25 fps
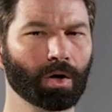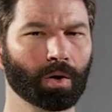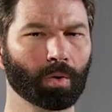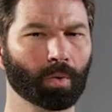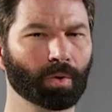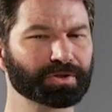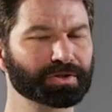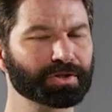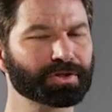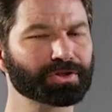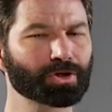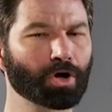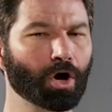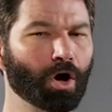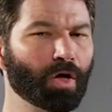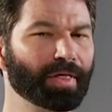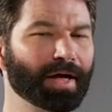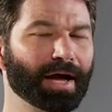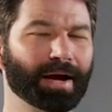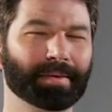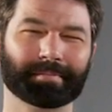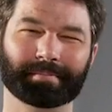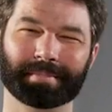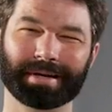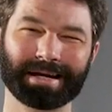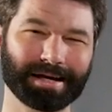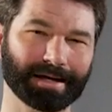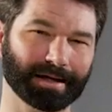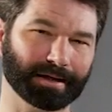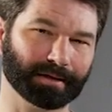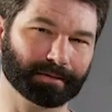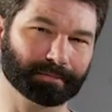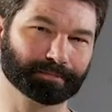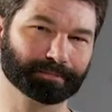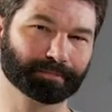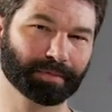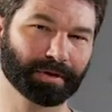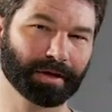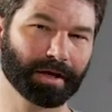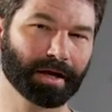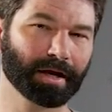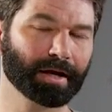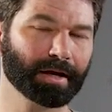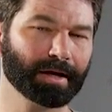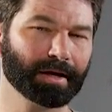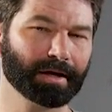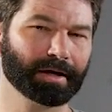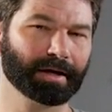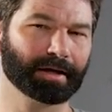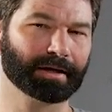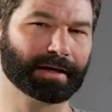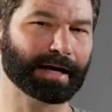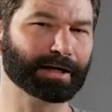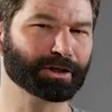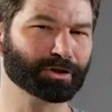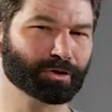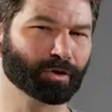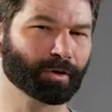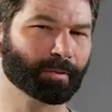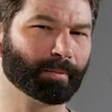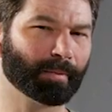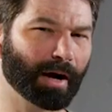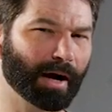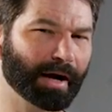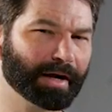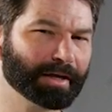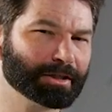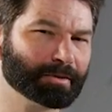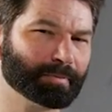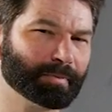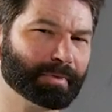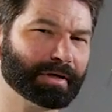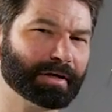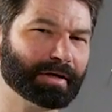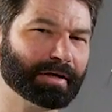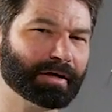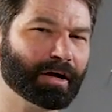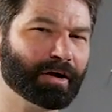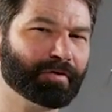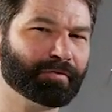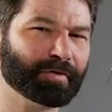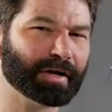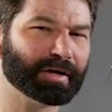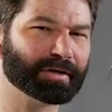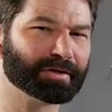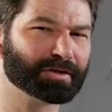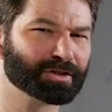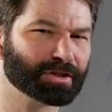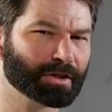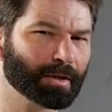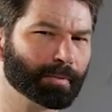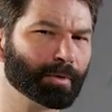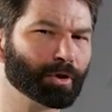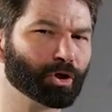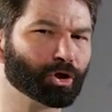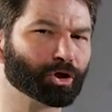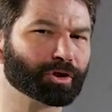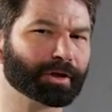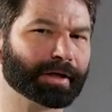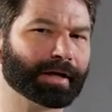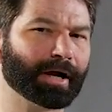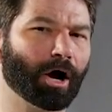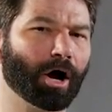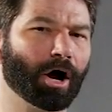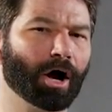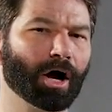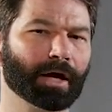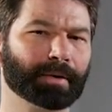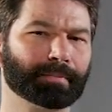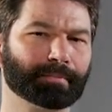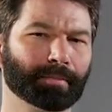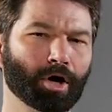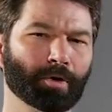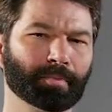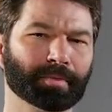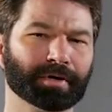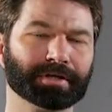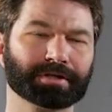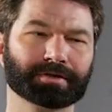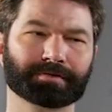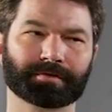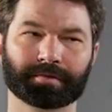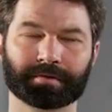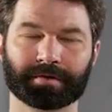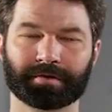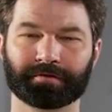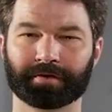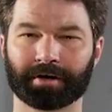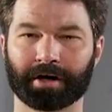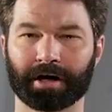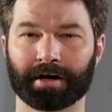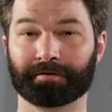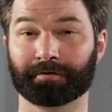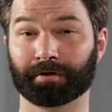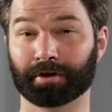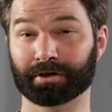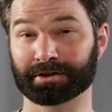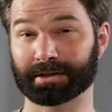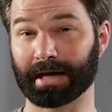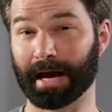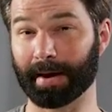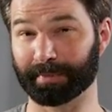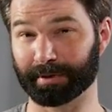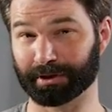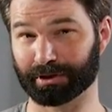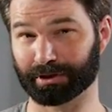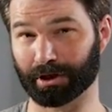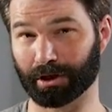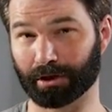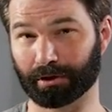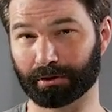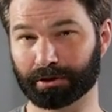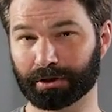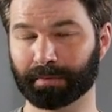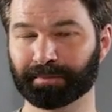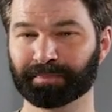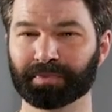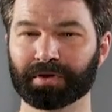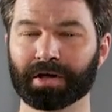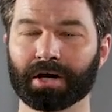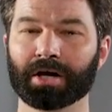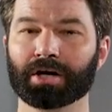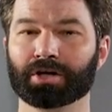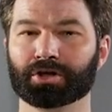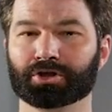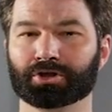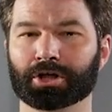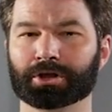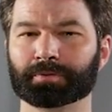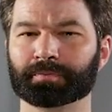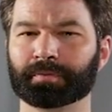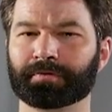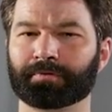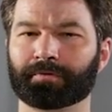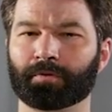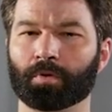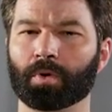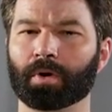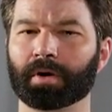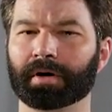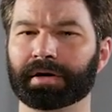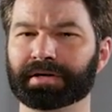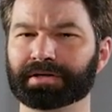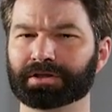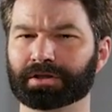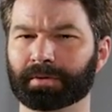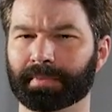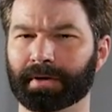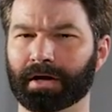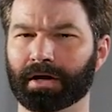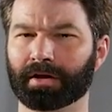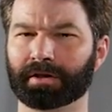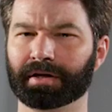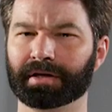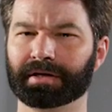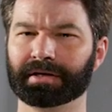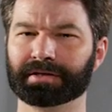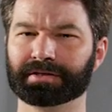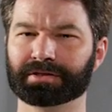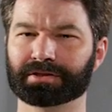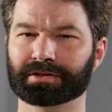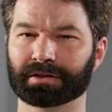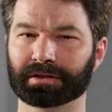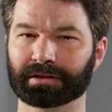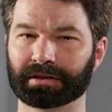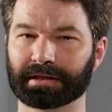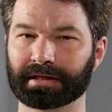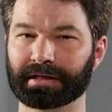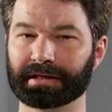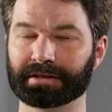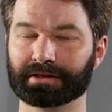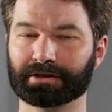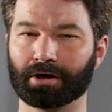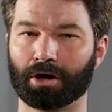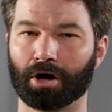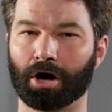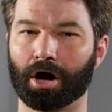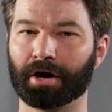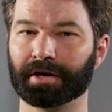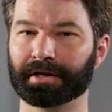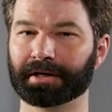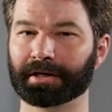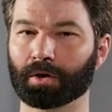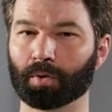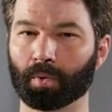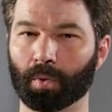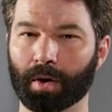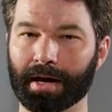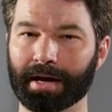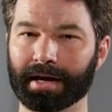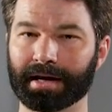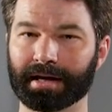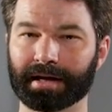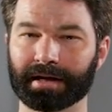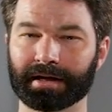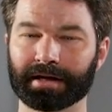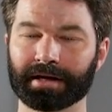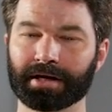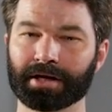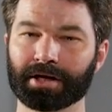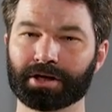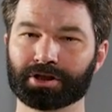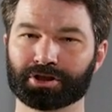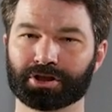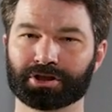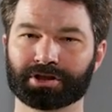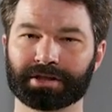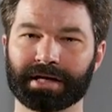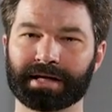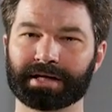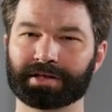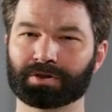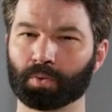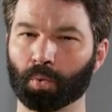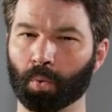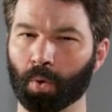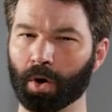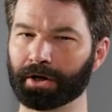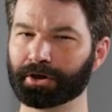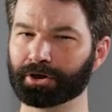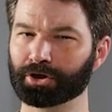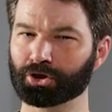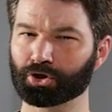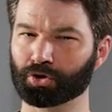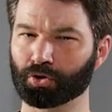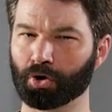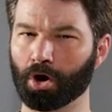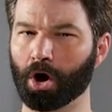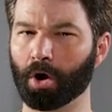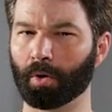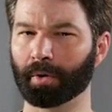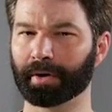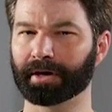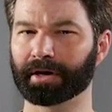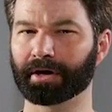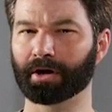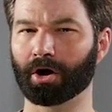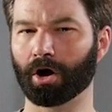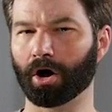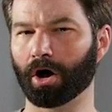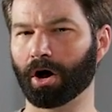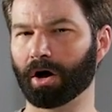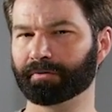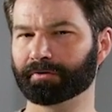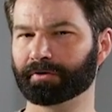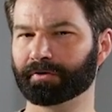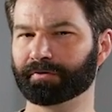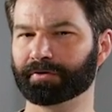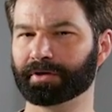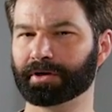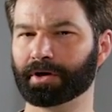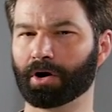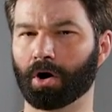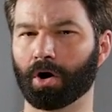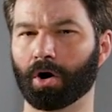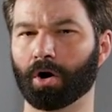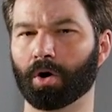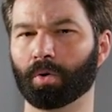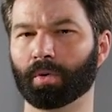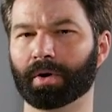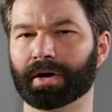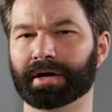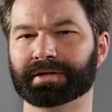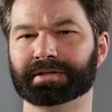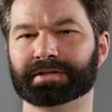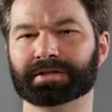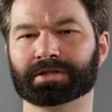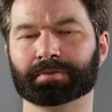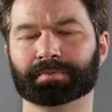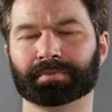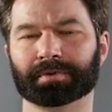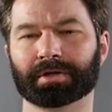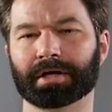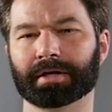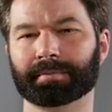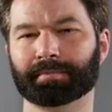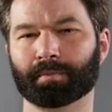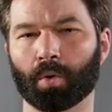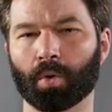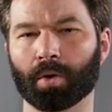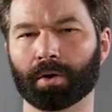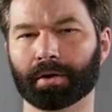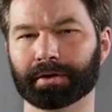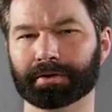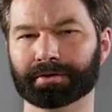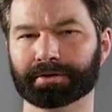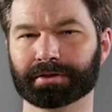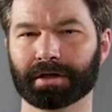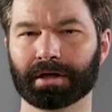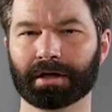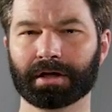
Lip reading: What does all that mean? It actually reminds me of a similarly odd moment from the very first episode. Just before Isabella is to lead Connie away, she takes one drawing off of the hallway display board.